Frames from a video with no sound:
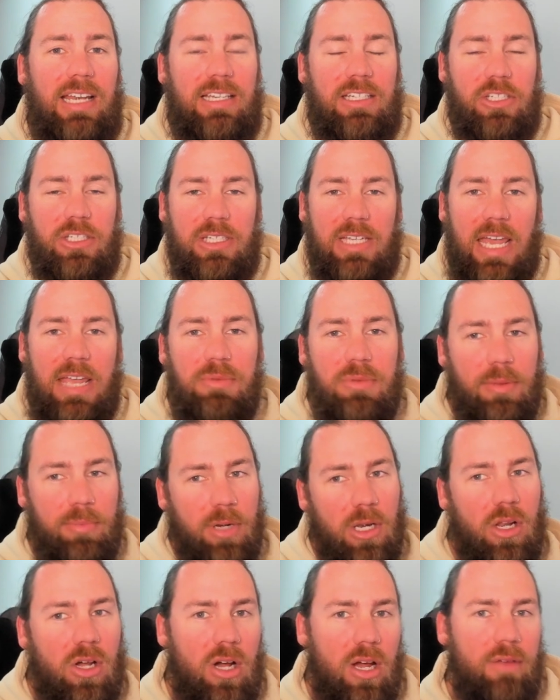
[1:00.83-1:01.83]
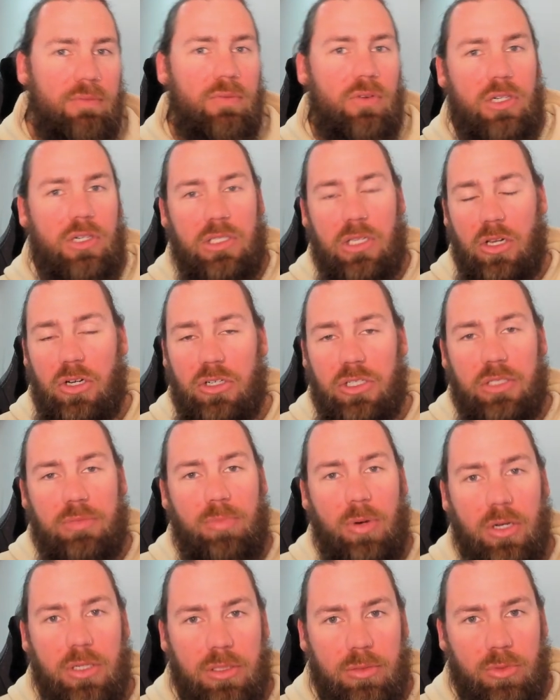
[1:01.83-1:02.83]
just keep them alive for as long as
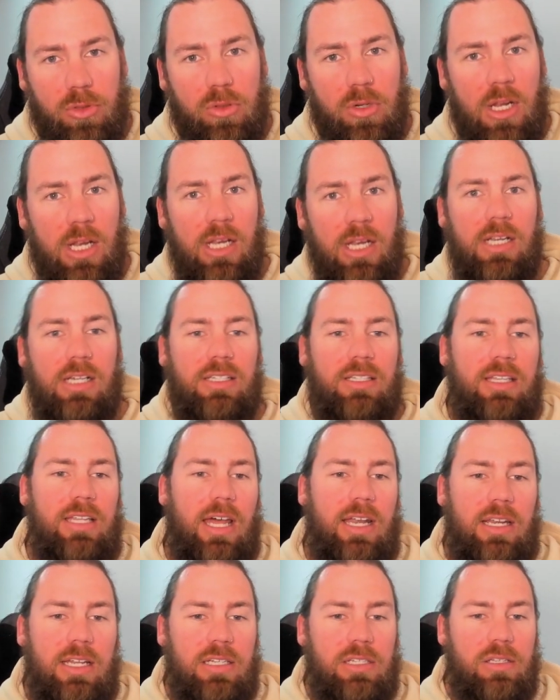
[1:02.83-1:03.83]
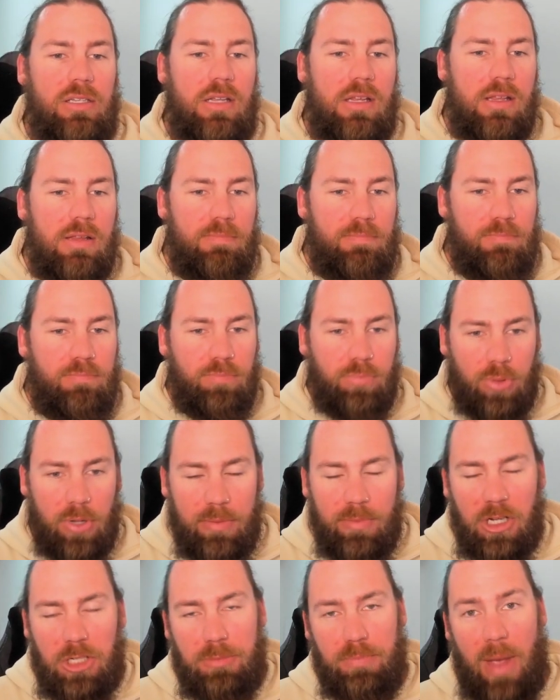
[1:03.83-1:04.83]
possible. That is pretty
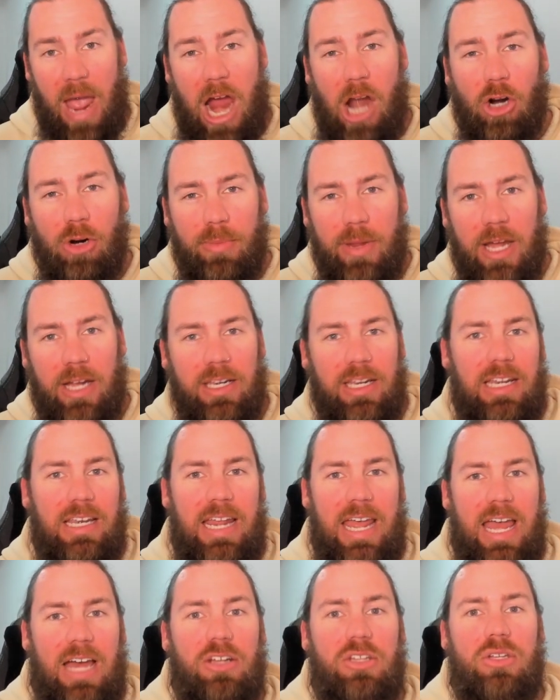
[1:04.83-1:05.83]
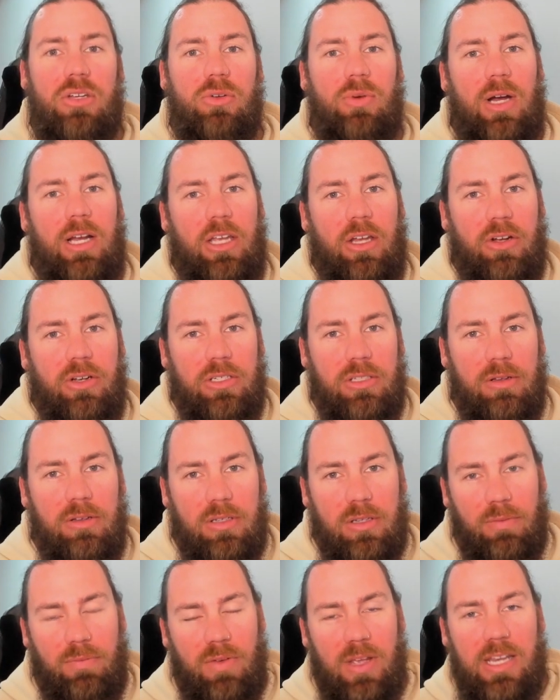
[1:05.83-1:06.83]
much paramount in how you are going to
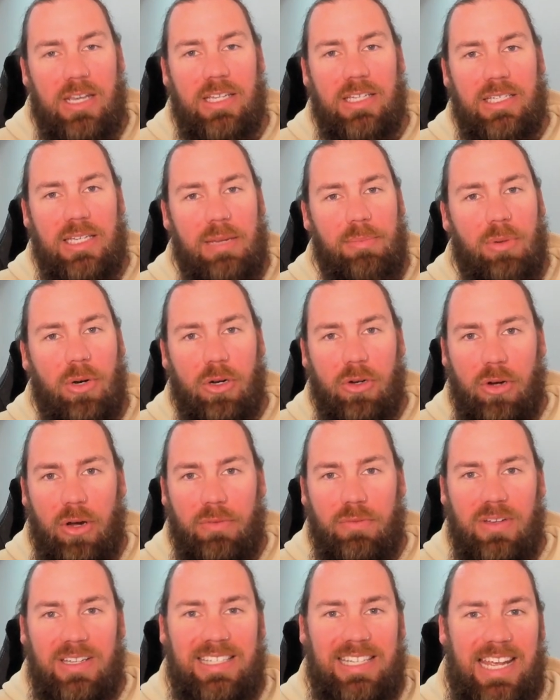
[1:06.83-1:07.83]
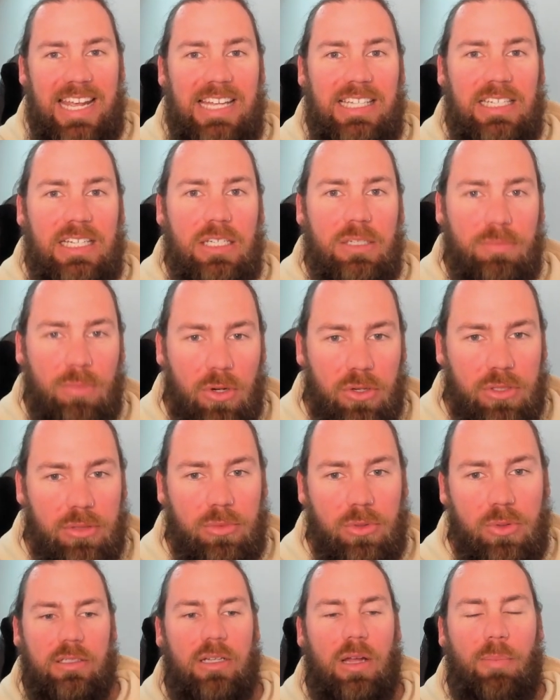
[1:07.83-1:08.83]
defeat this Hippogriff as easy as
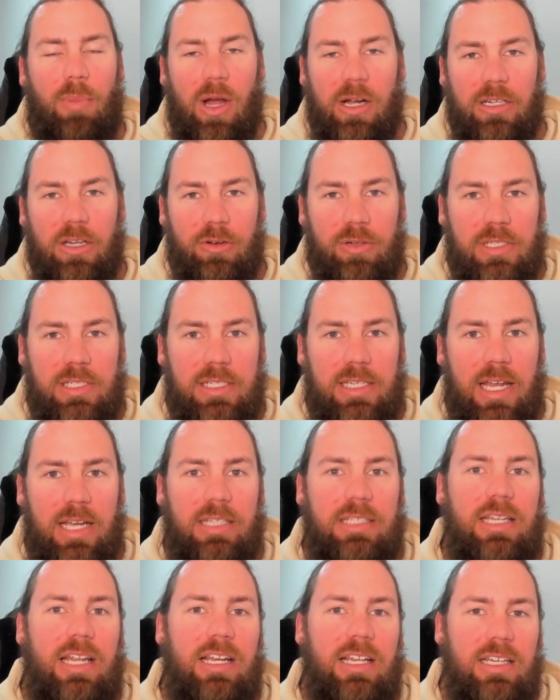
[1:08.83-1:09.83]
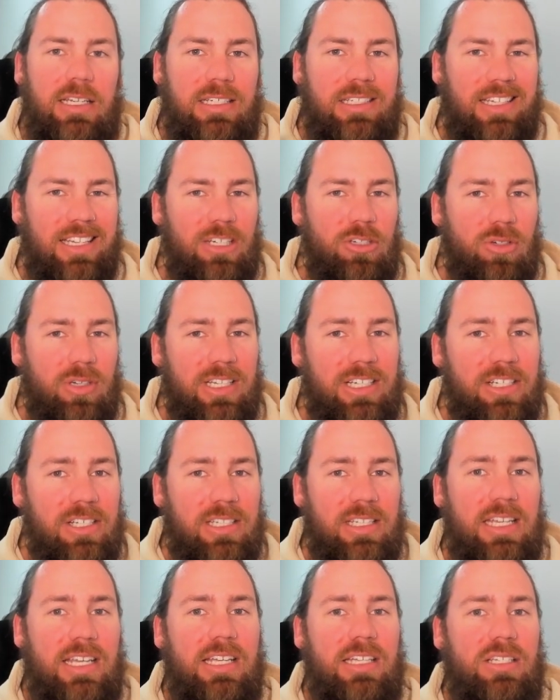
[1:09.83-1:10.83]
possible. Apugno is next, and it is literally
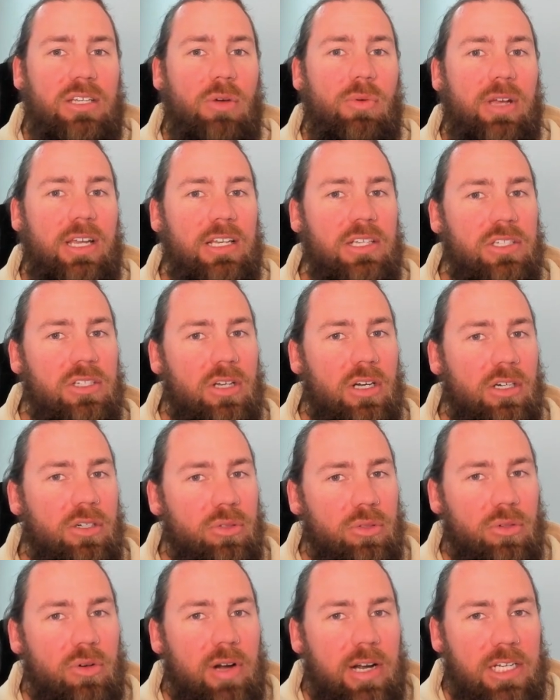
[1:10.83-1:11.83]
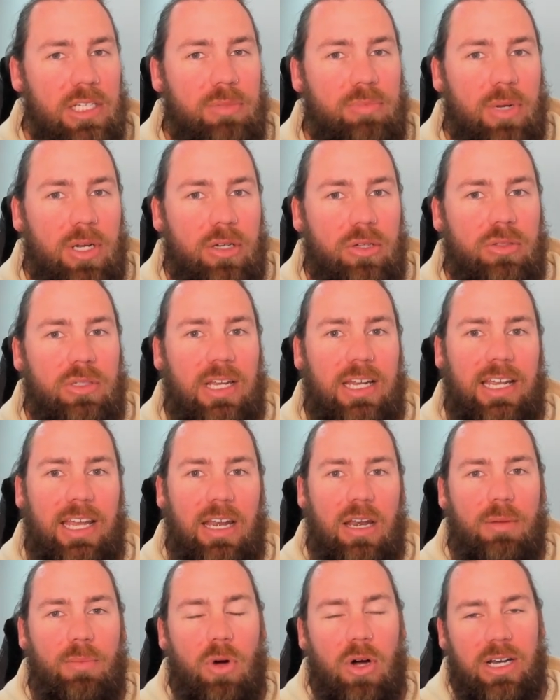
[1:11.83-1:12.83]
just here so we can cycle through our spells and
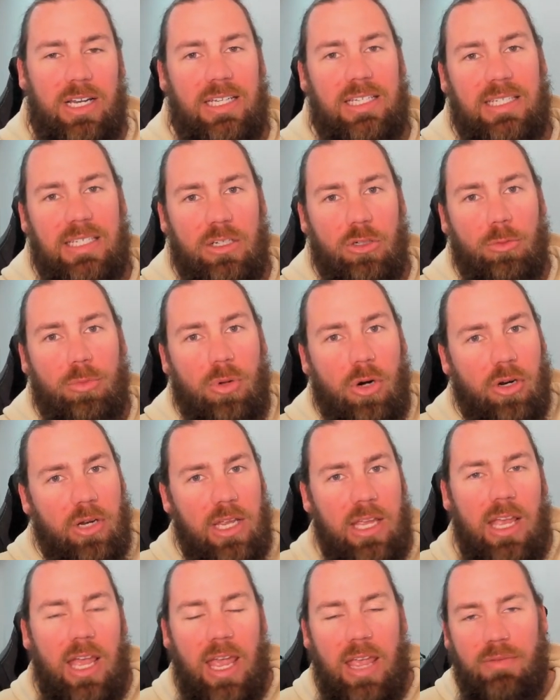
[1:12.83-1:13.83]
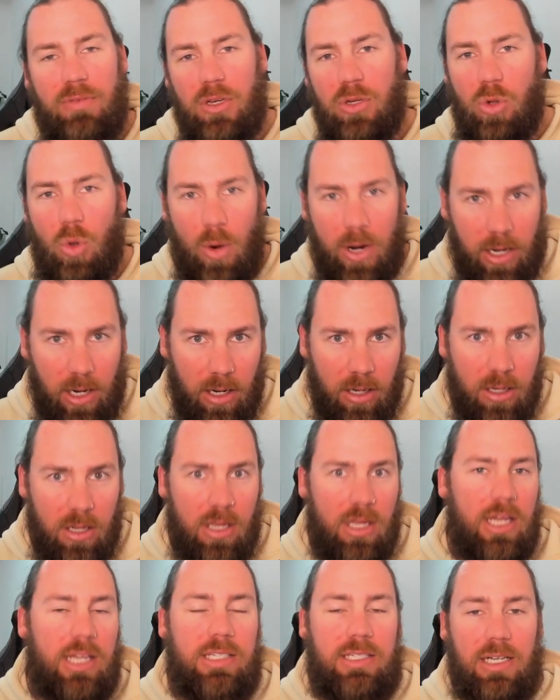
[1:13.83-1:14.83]
get Hermione's skill procking even quicker.
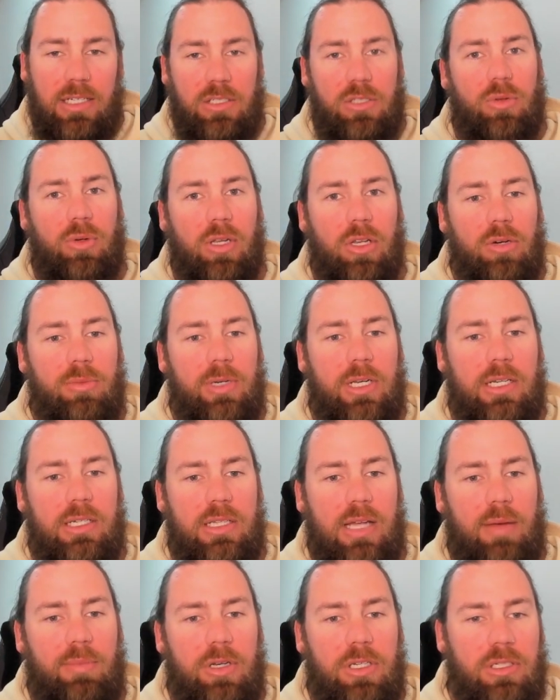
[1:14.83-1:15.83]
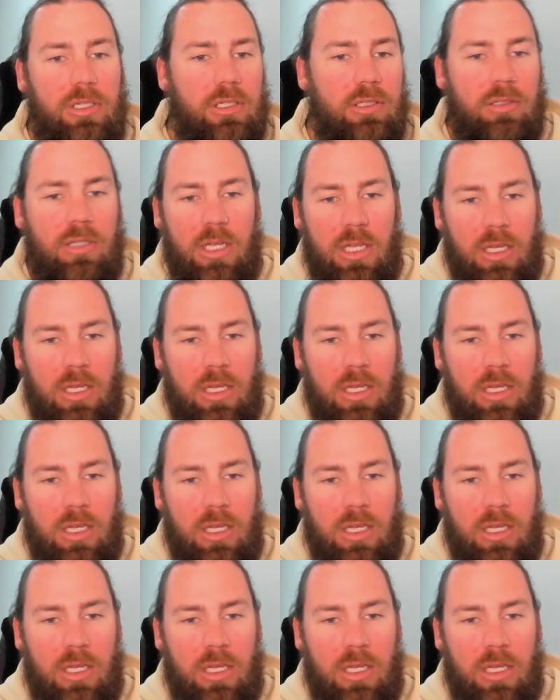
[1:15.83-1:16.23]
It does do a little bit of damage, and